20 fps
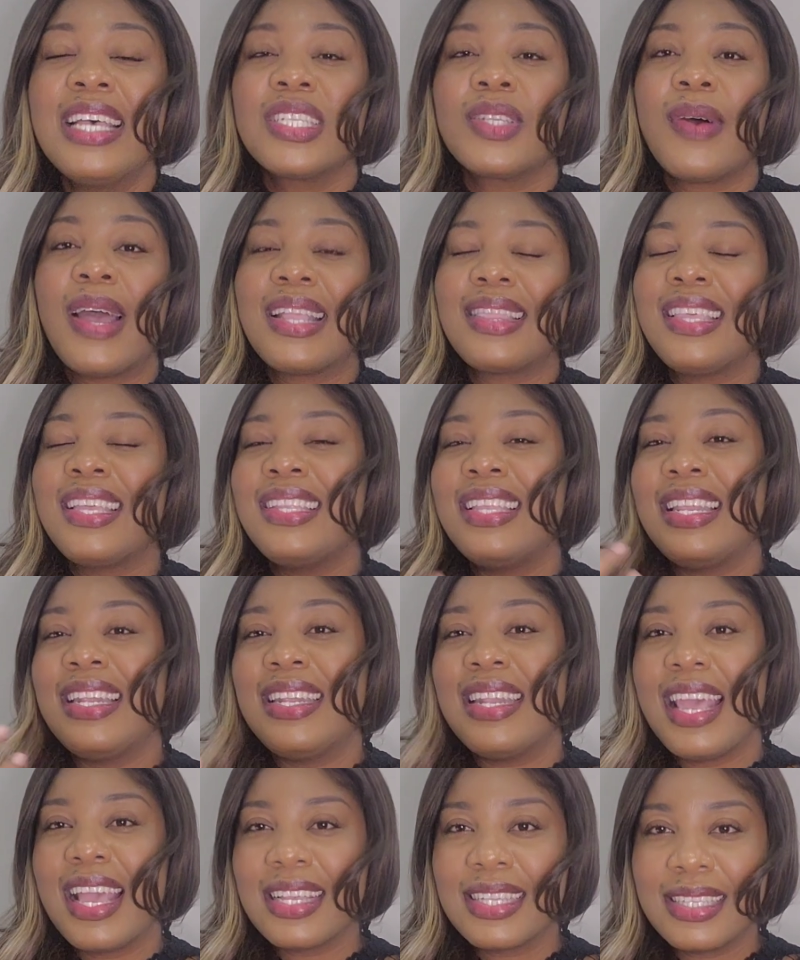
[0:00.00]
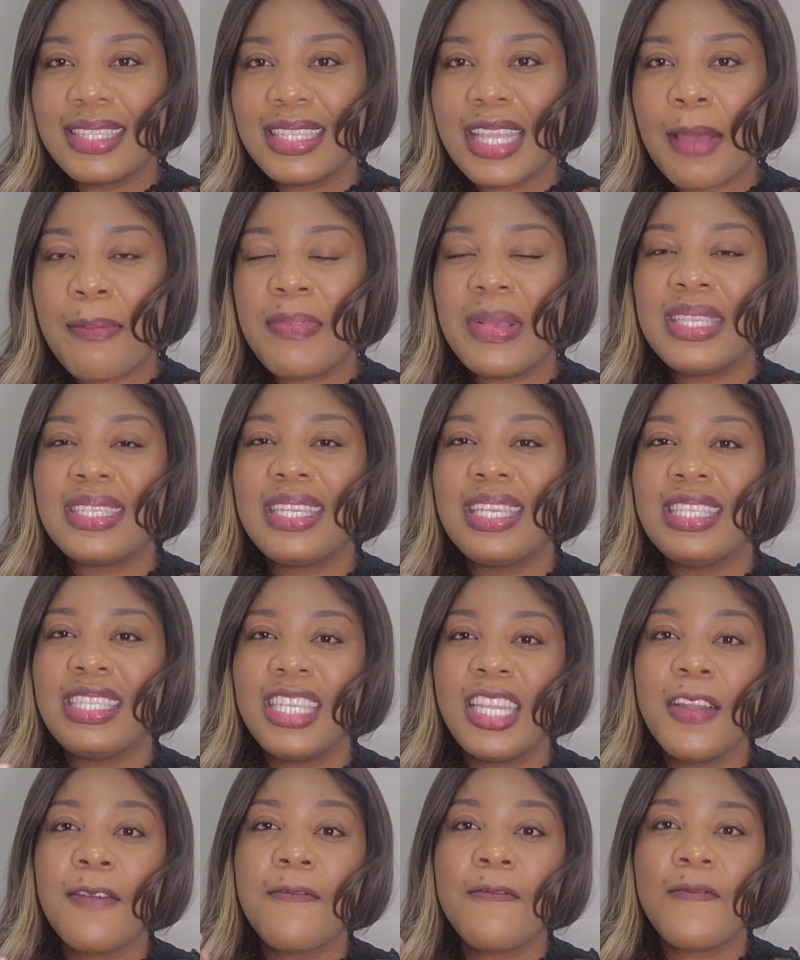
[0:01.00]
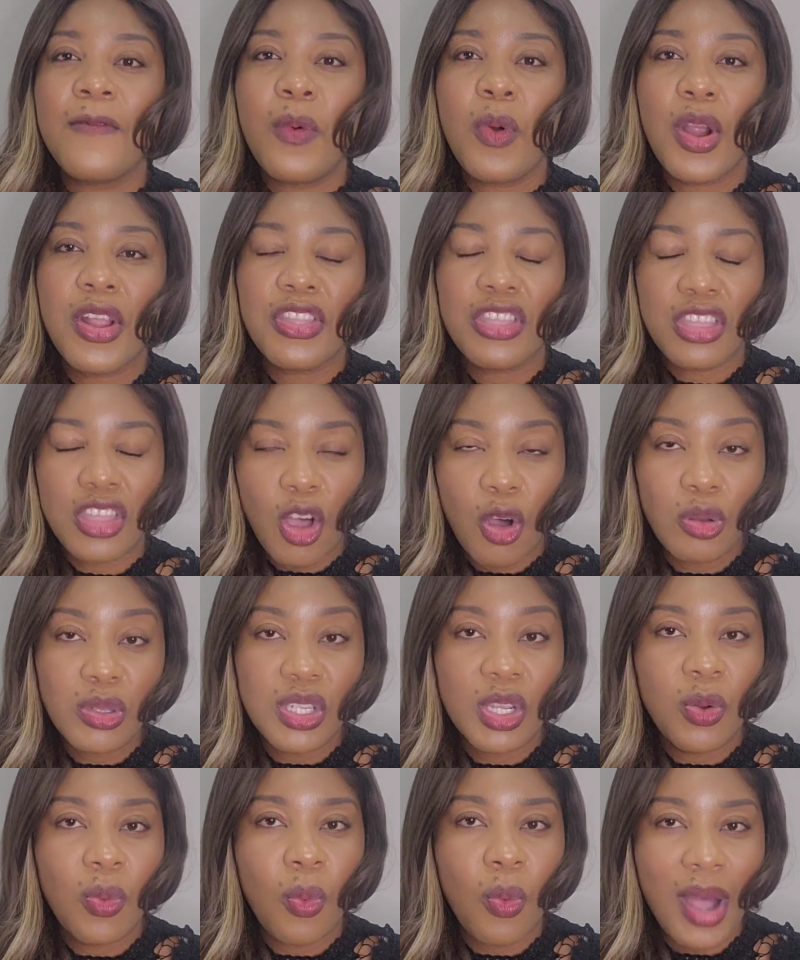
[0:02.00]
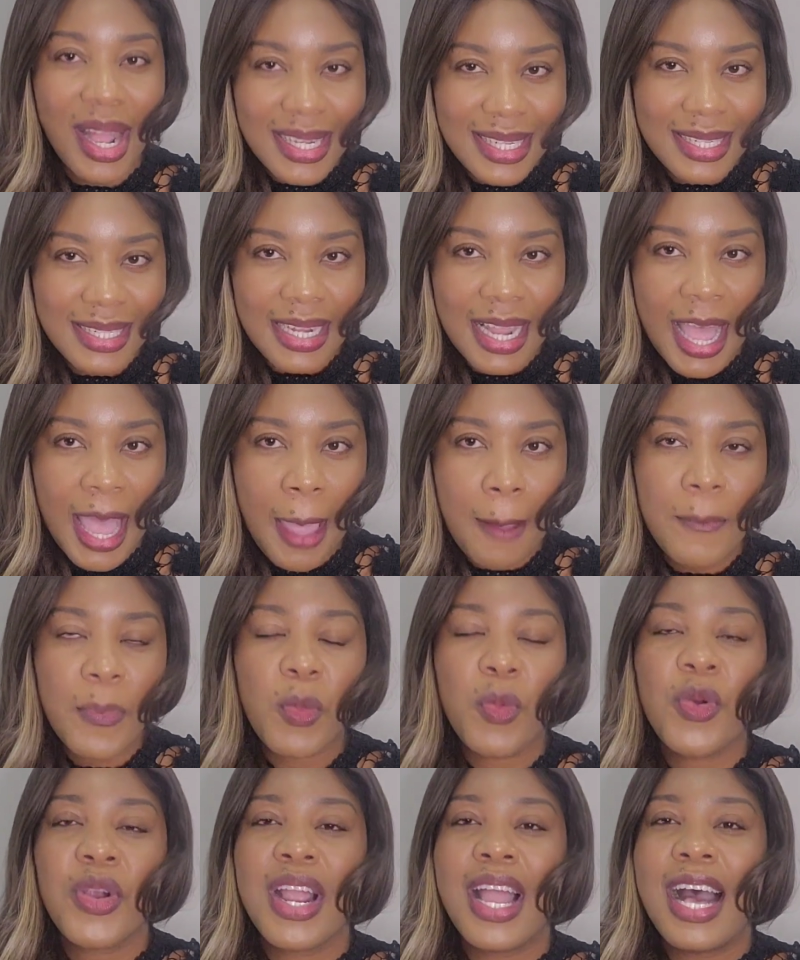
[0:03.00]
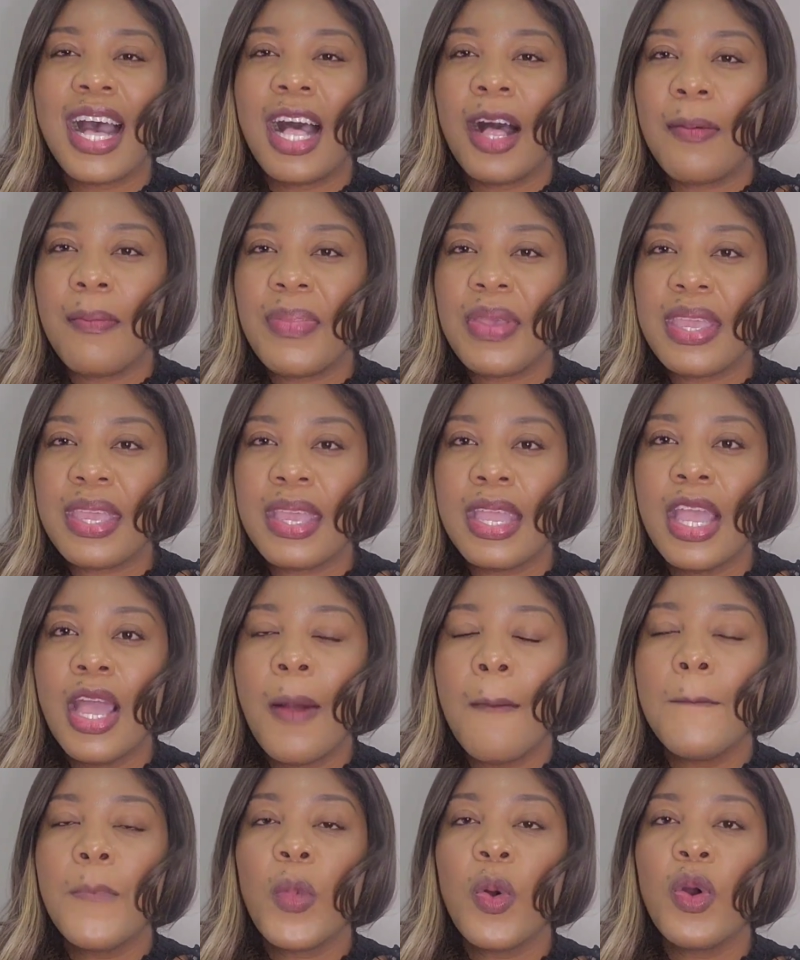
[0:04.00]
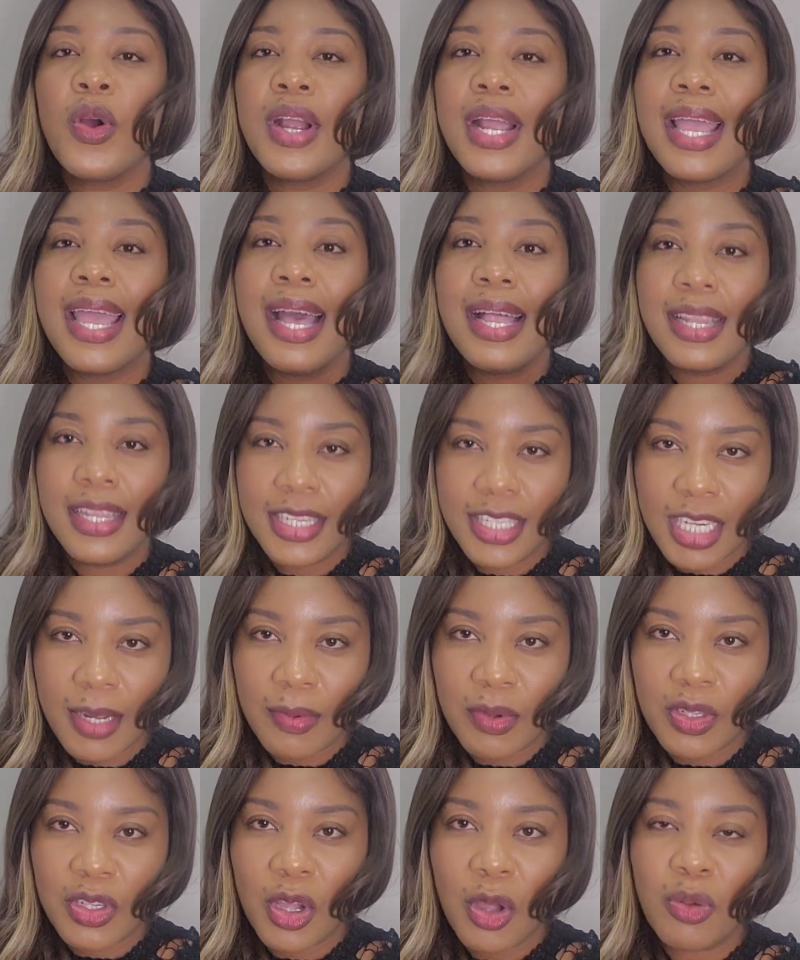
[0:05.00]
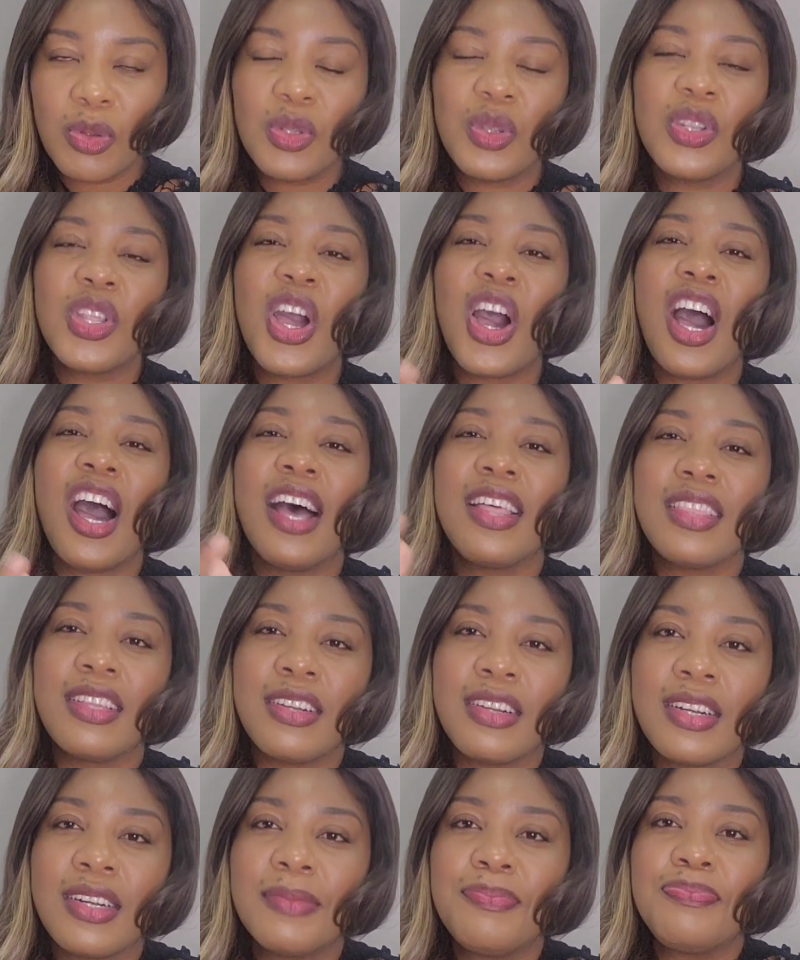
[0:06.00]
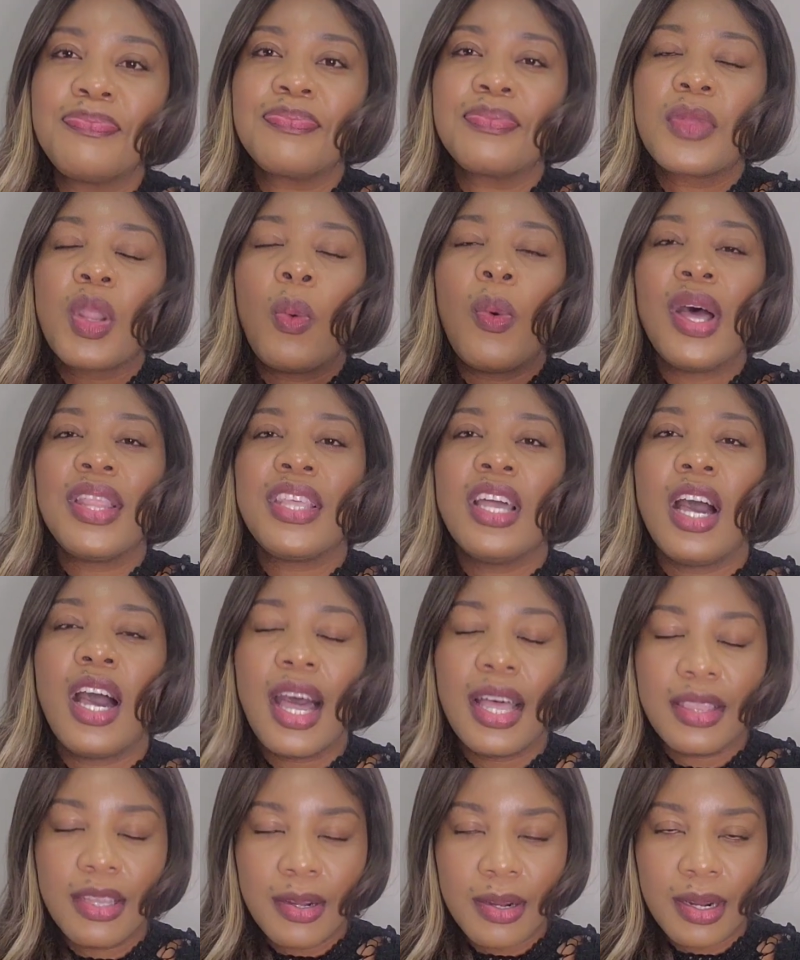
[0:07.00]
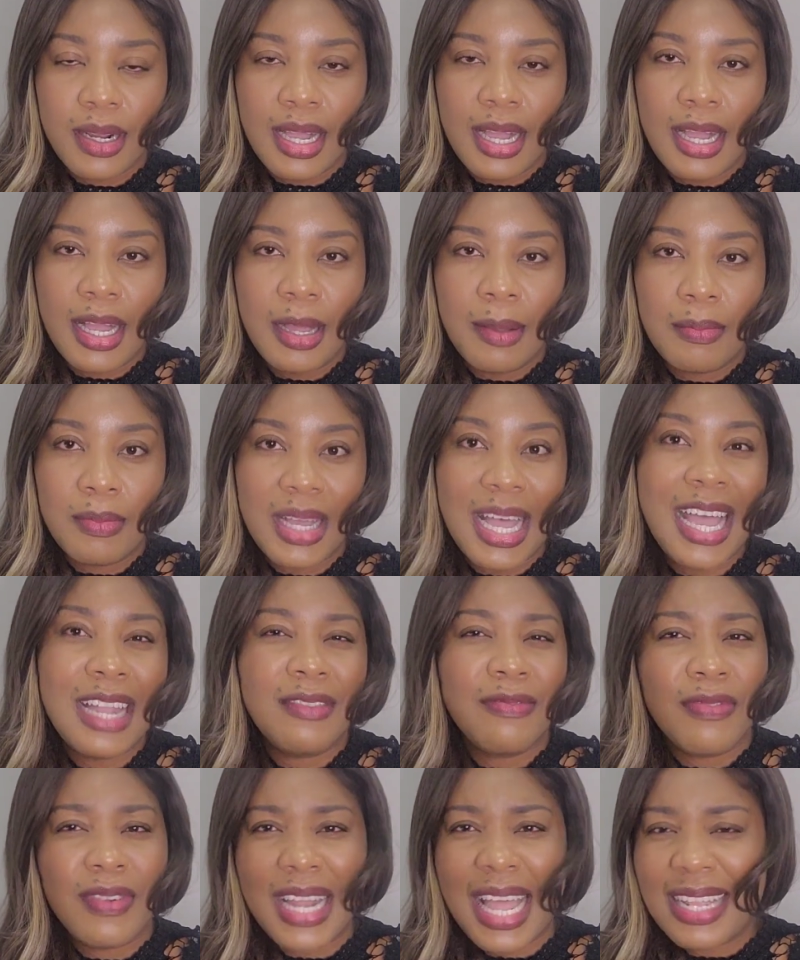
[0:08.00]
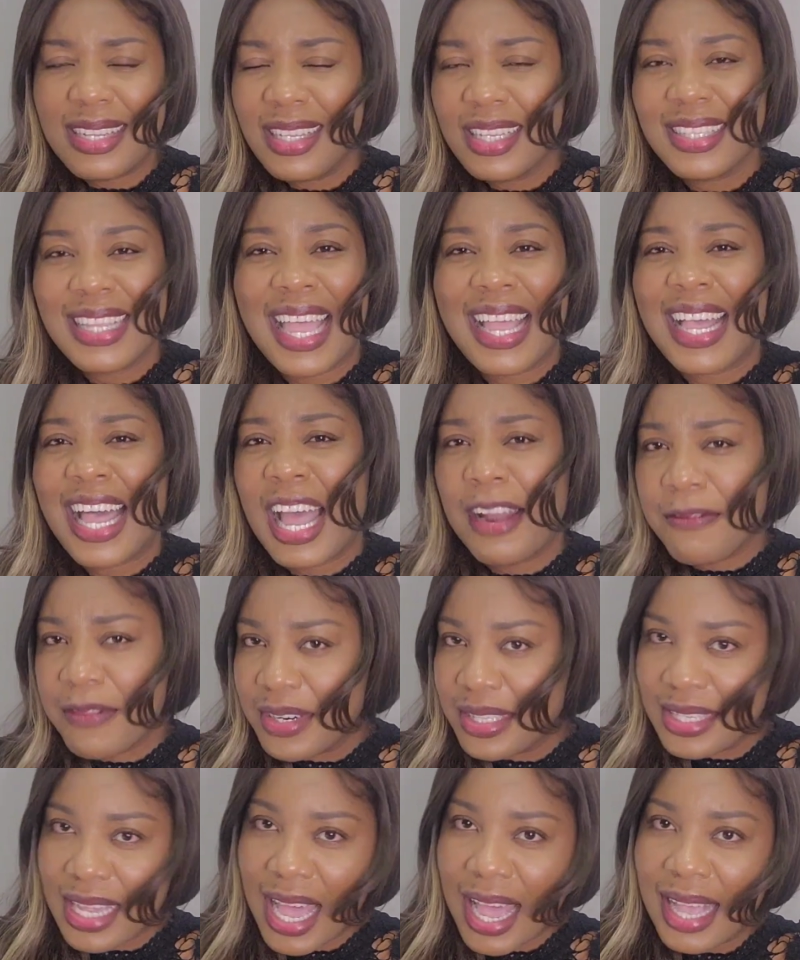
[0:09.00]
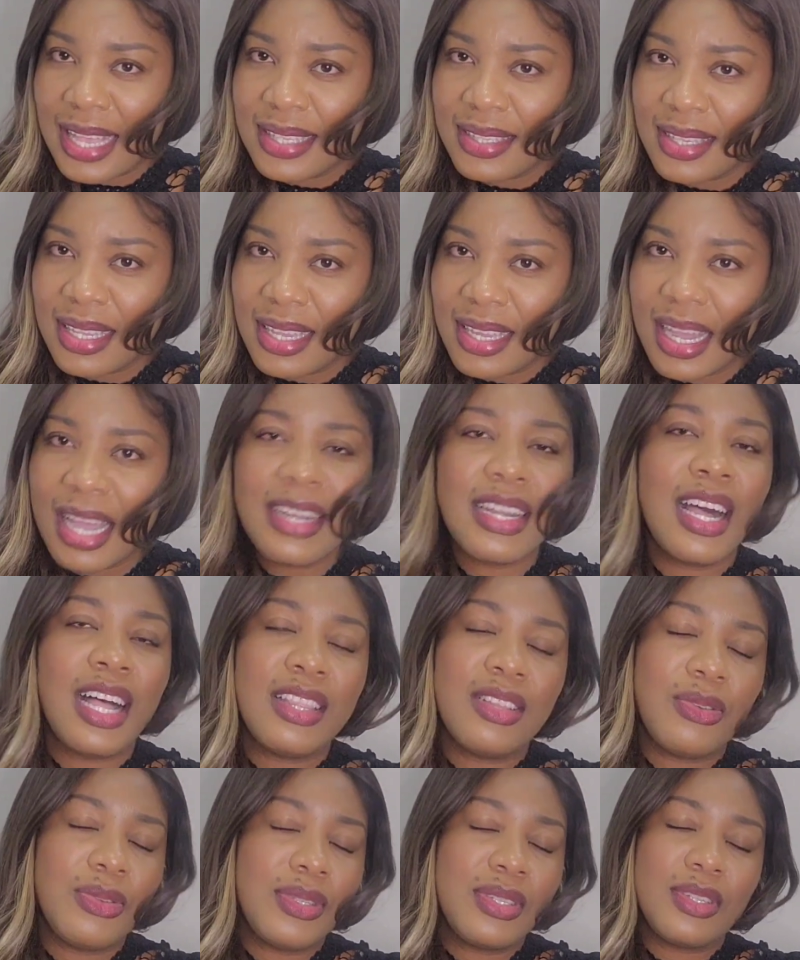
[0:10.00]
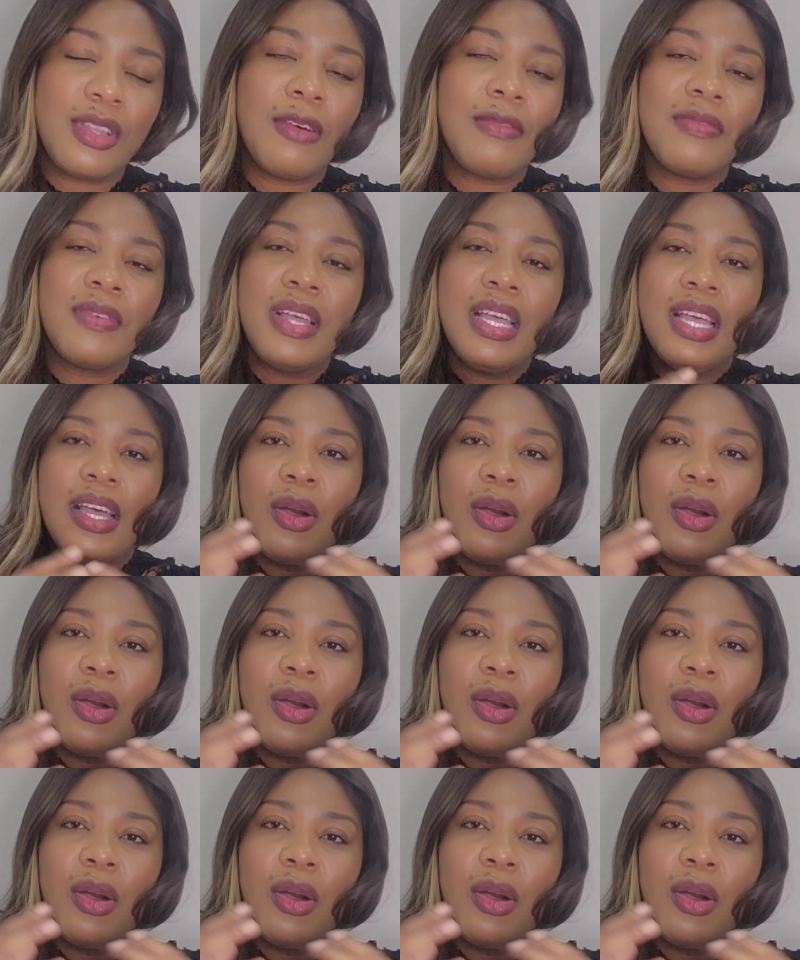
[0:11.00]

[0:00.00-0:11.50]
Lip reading: So I think the next step is hitting 4,000 watch time, where I'll be more eligible now to the other, I think like advertising and all those stuff,